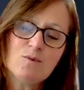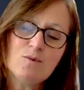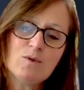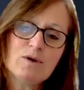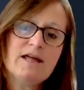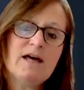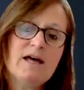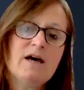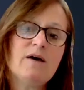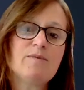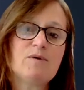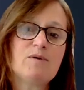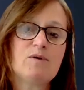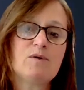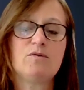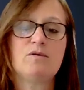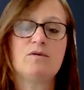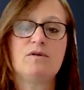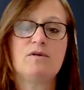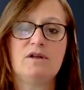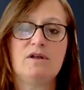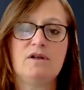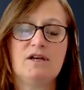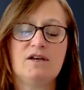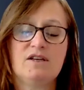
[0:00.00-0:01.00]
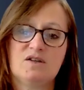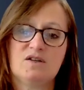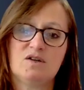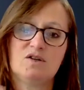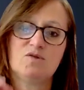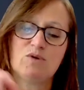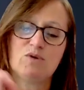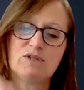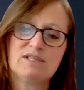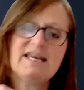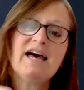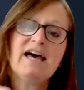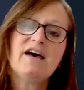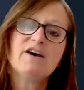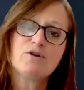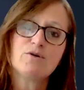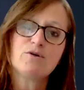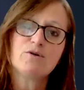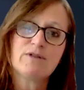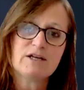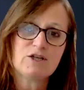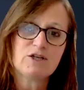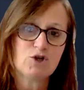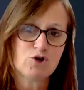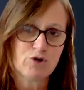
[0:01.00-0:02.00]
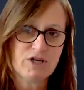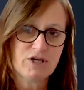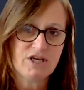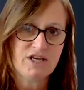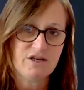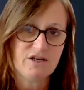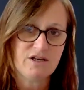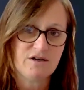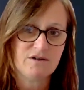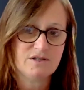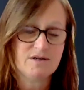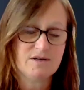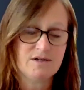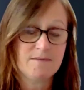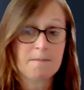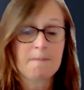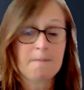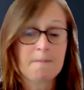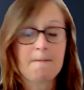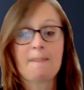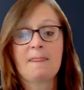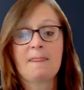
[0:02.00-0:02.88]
will help you, it will tell you that you're healed.